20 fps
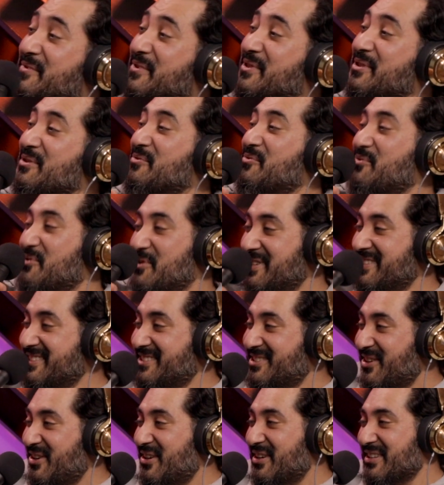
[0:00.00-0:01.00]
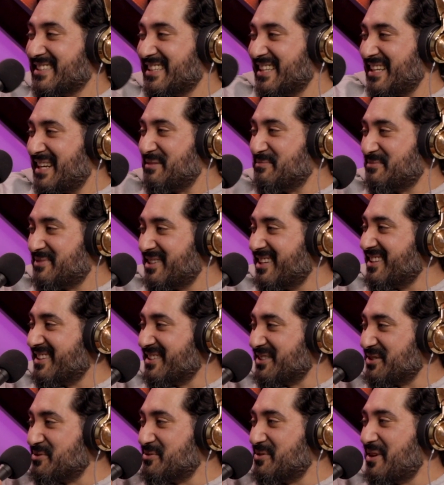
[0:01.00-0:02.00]
for the one dog that I'm
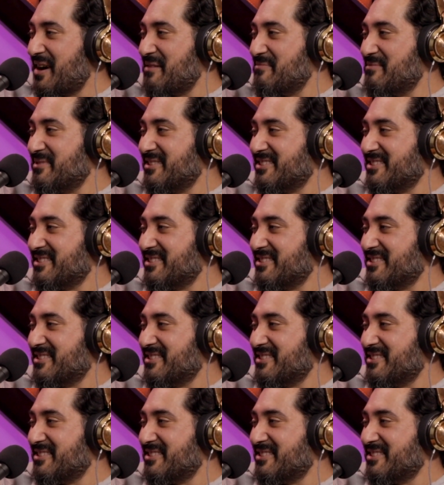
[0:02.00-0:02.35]
telling you I'm